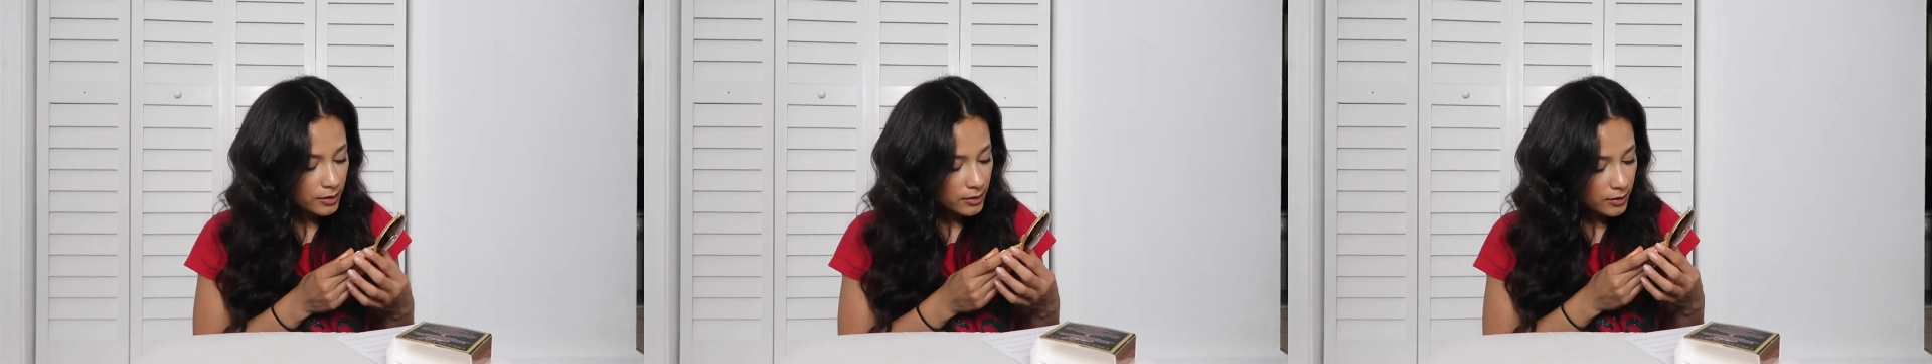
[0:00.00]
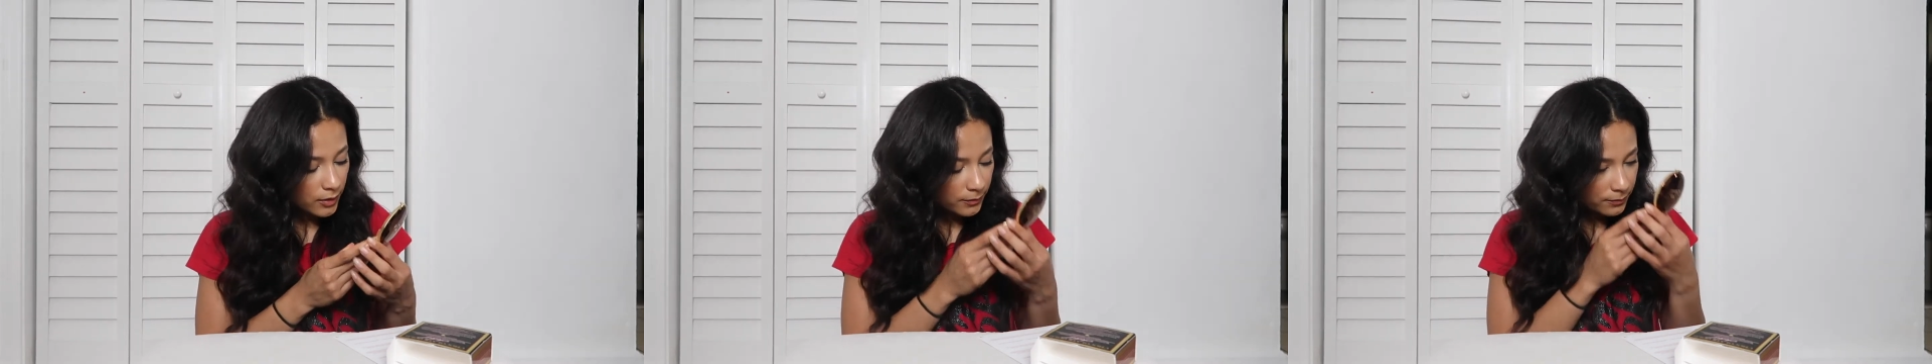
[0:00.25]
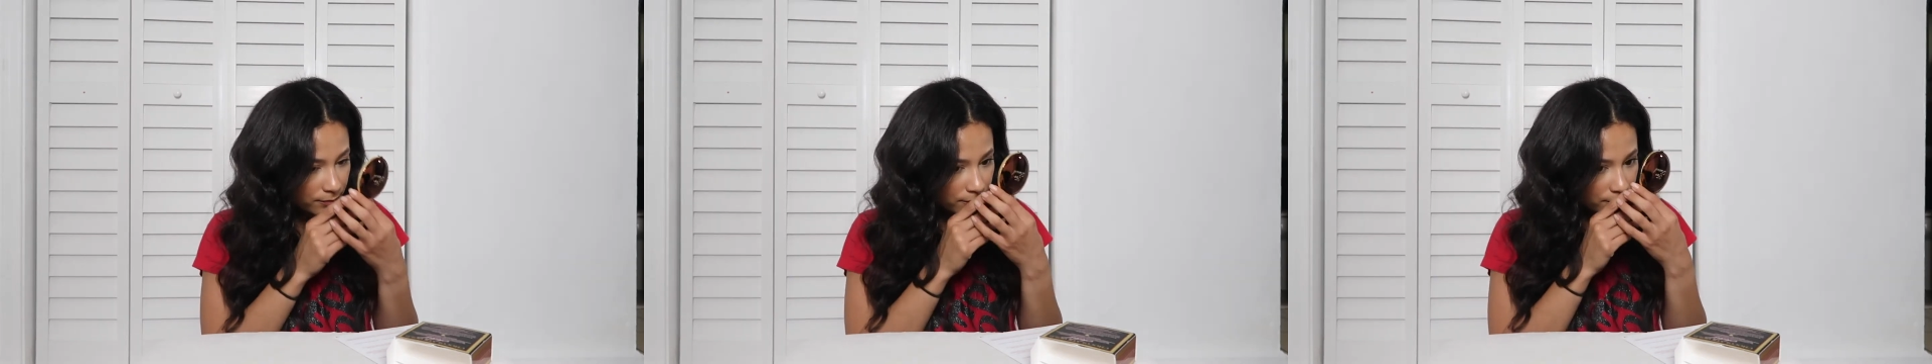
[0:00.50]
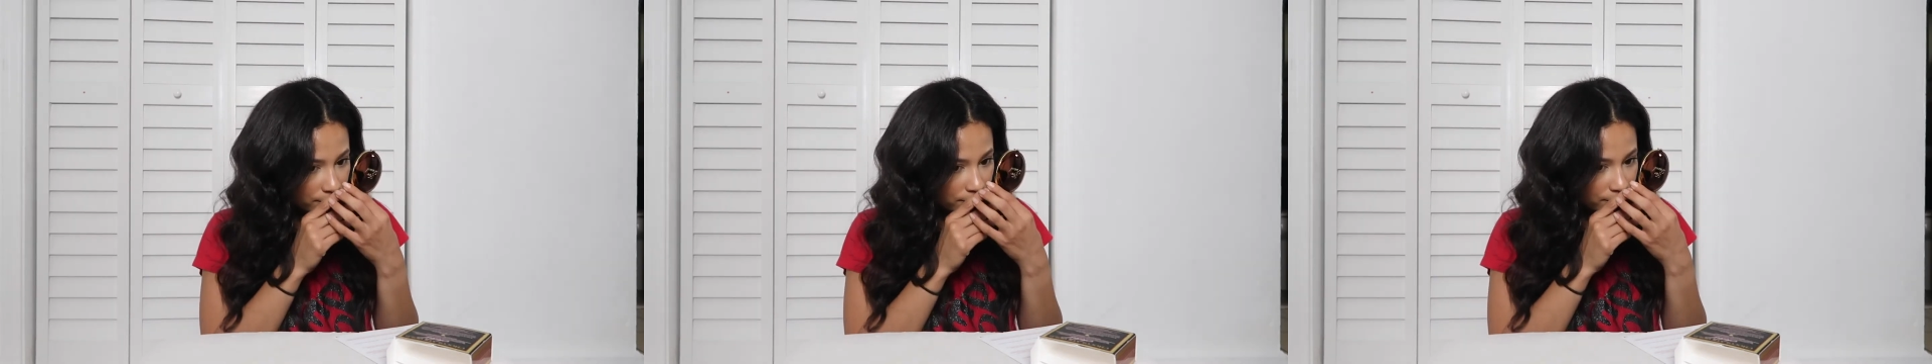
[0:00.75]
So,
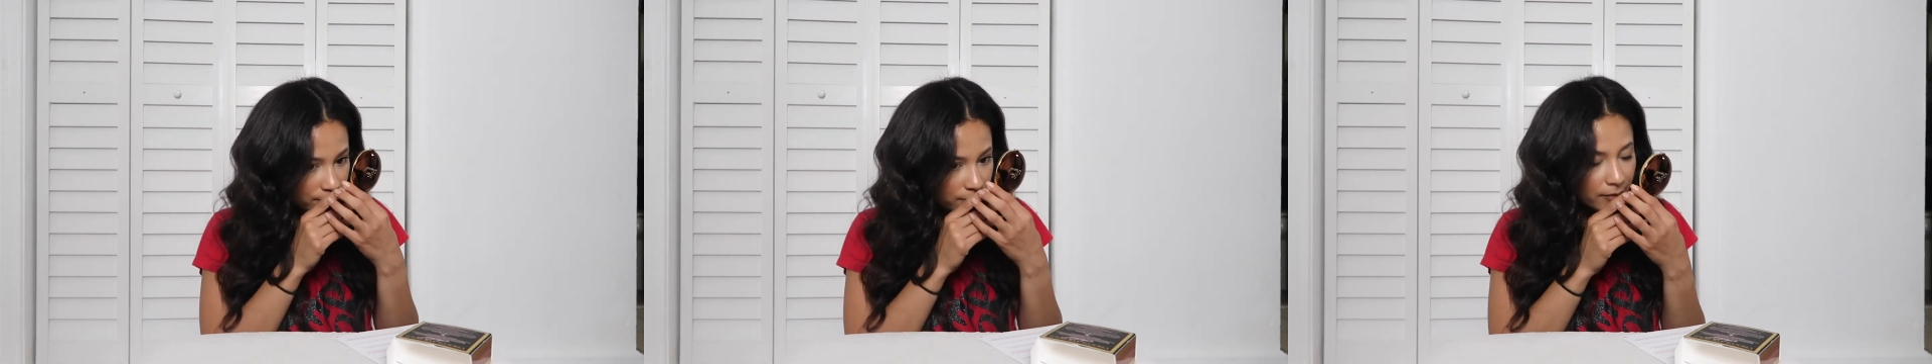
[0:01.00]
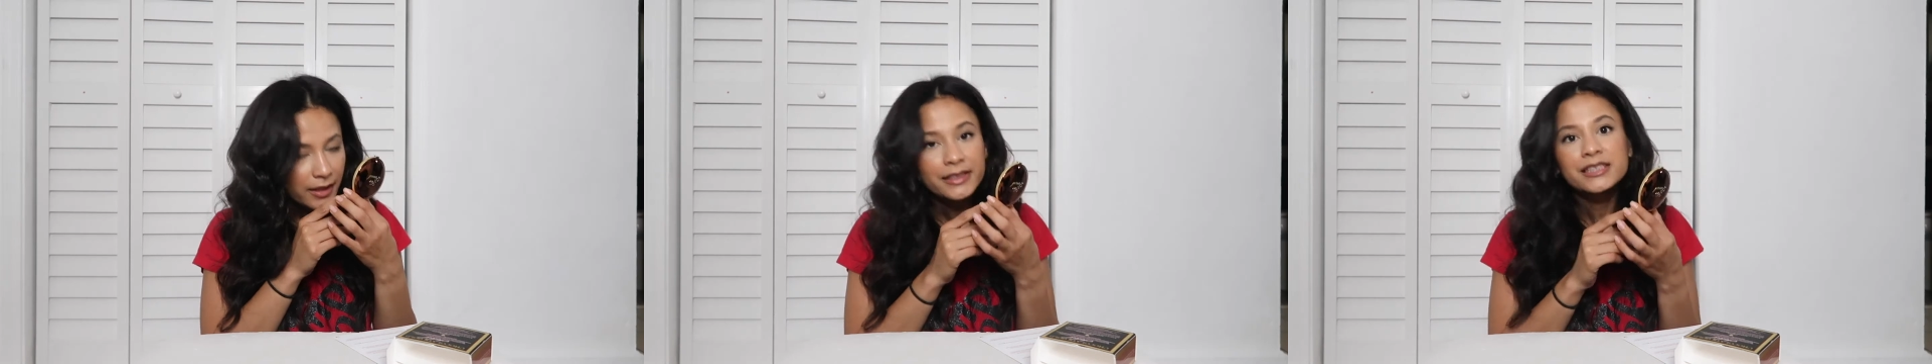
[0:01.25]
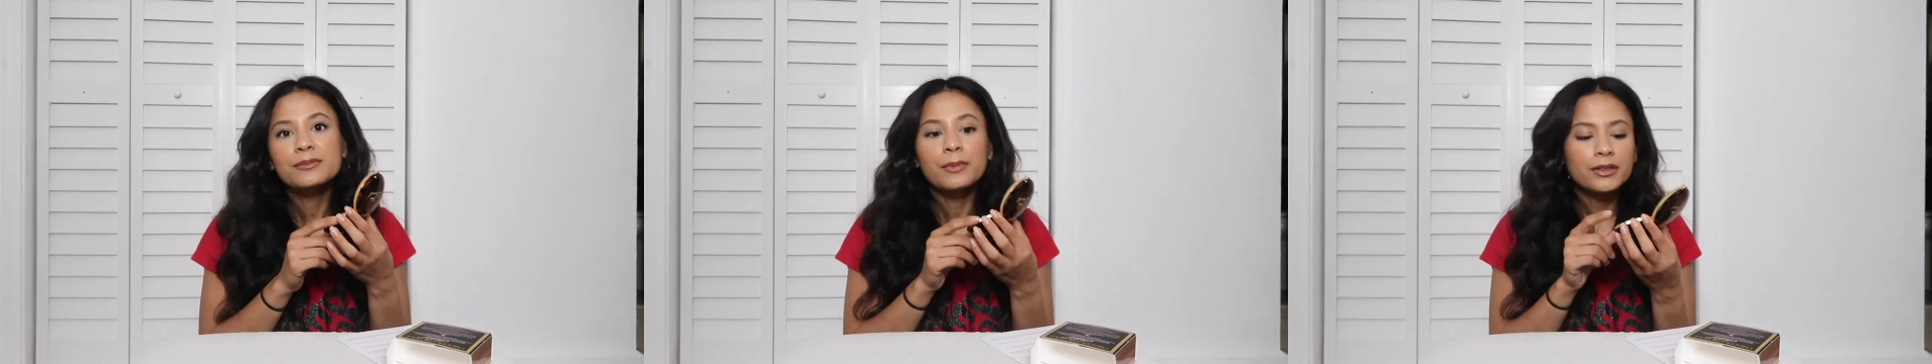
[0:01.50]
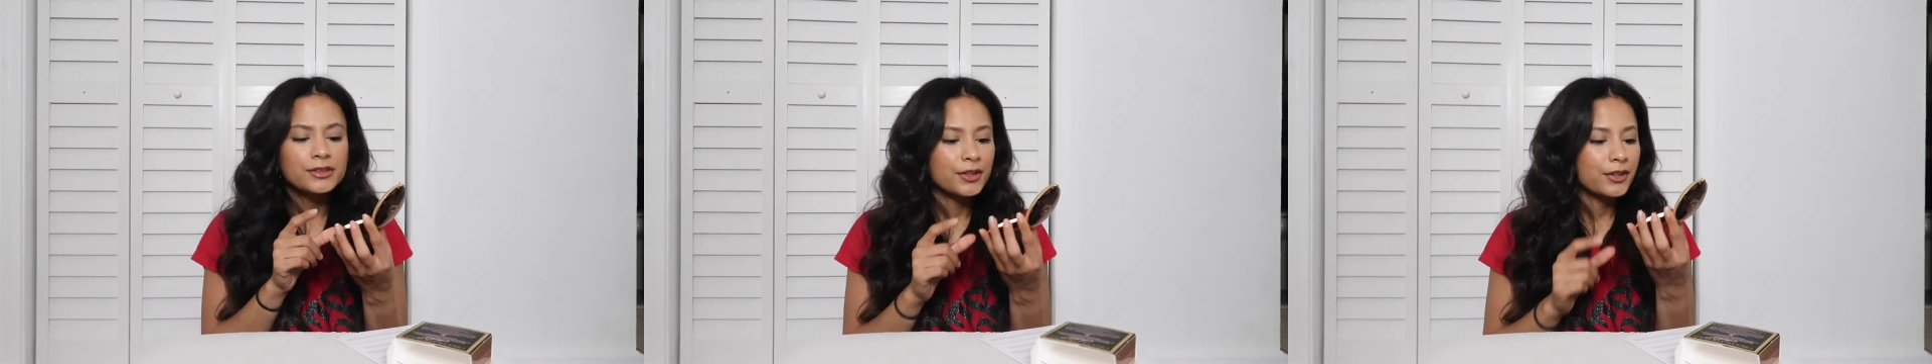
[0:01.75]
and it
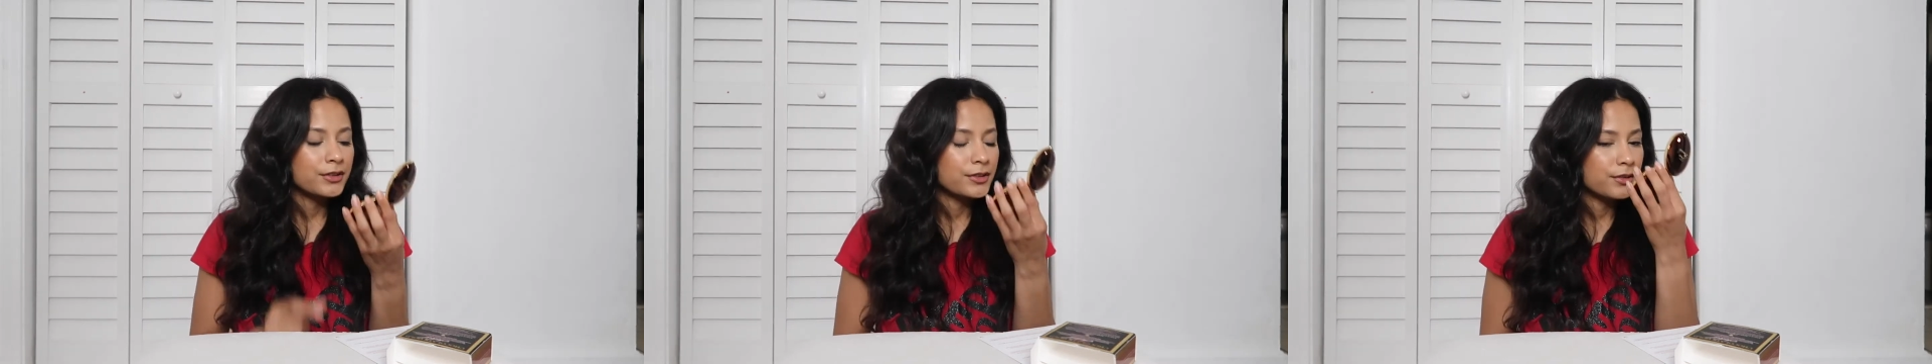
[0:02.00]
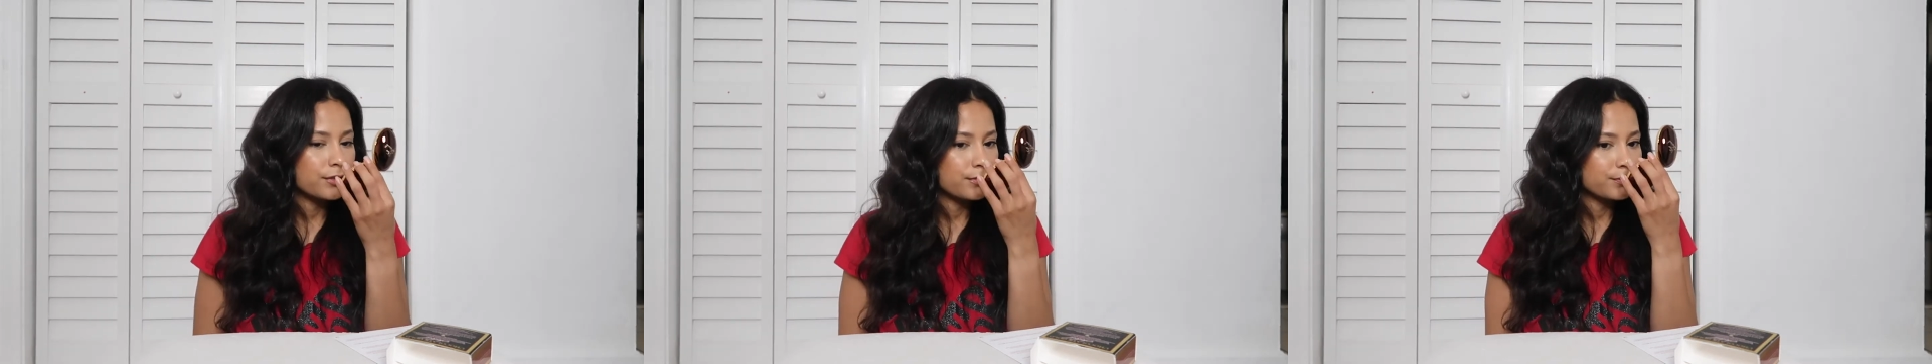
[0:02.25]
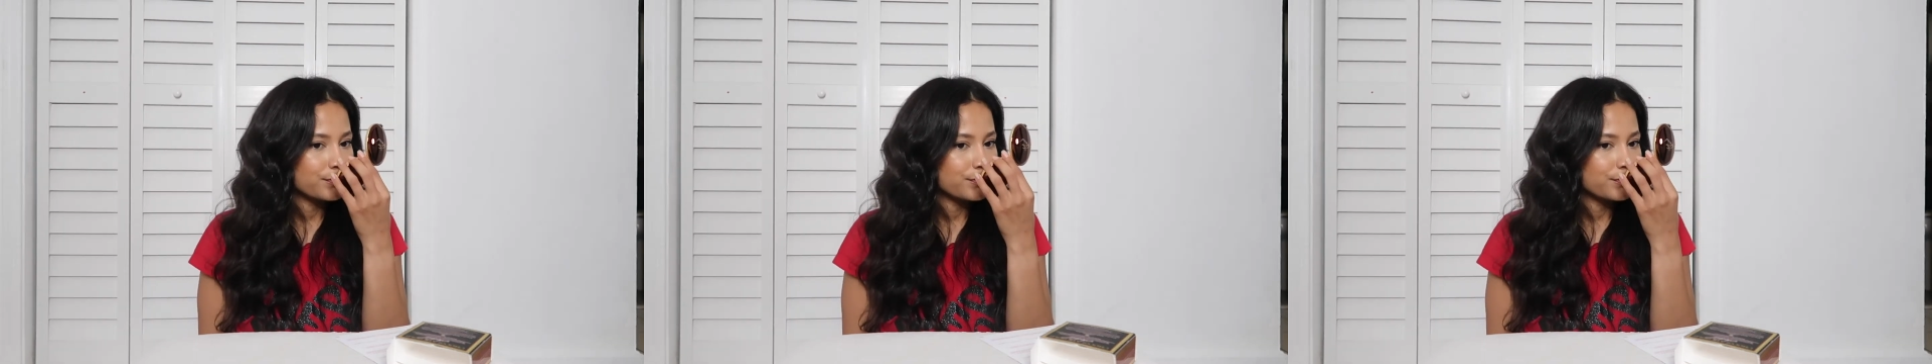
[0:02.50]
smells good too.